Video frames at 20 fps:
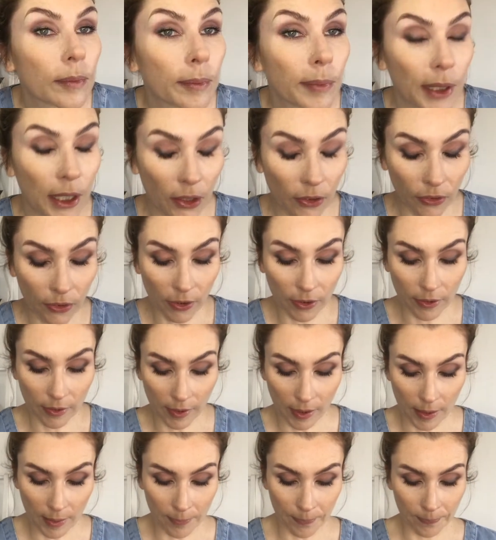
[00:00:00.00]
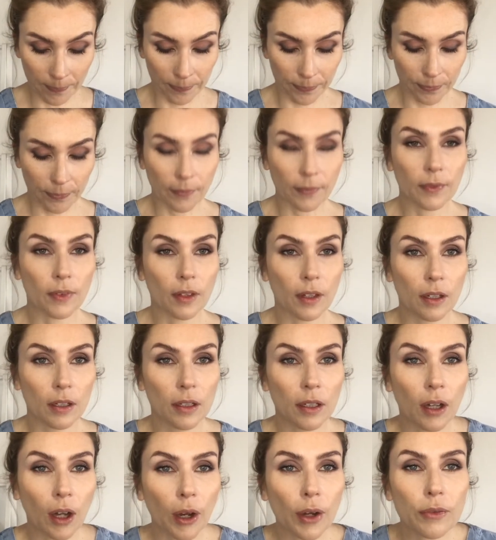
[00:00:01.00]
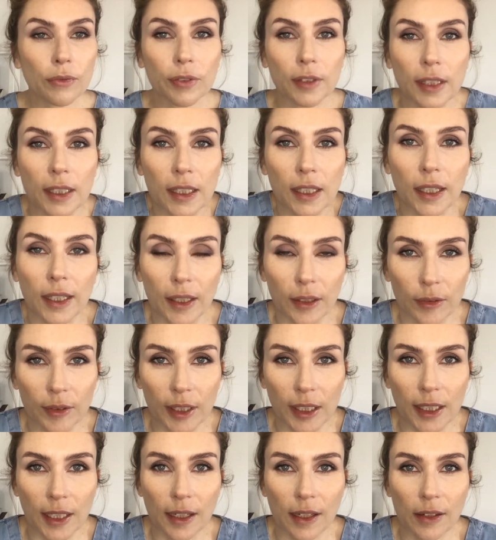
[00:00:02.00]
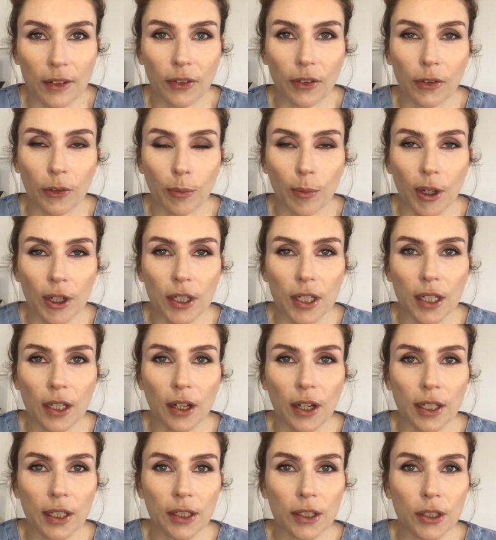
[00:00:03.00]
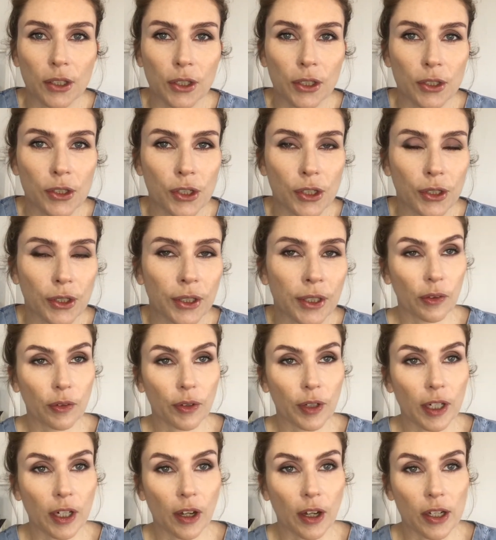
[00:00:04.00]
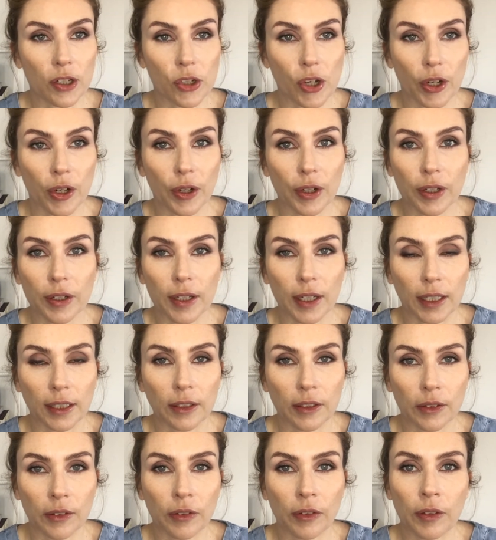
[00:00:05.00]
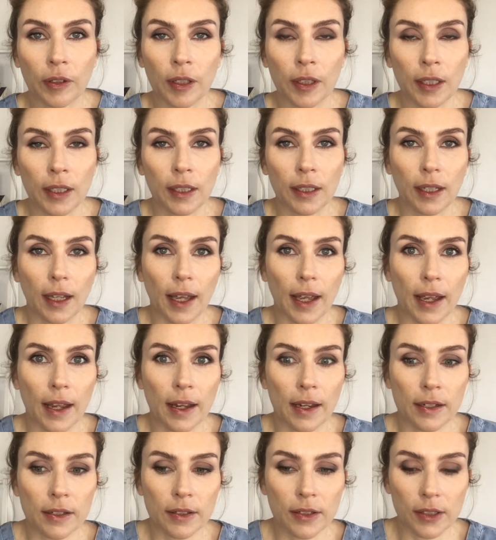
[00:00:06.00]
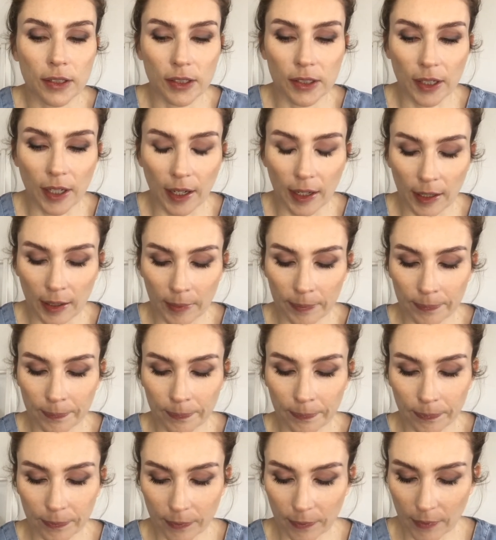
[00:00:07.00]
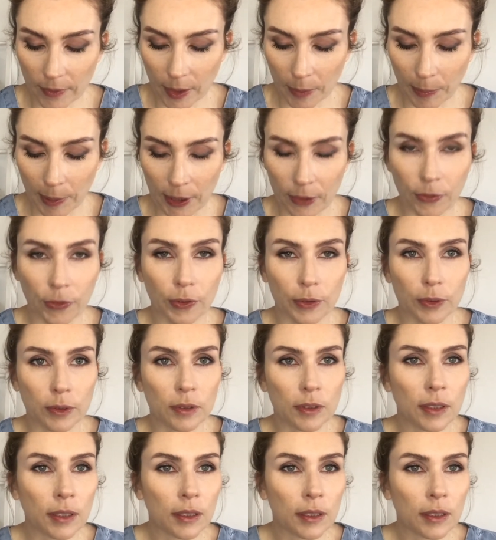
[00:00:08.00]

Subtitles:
But this is hopefully like a really easy smoky eye that you can do. 3 eyeshadow colours and a pencil,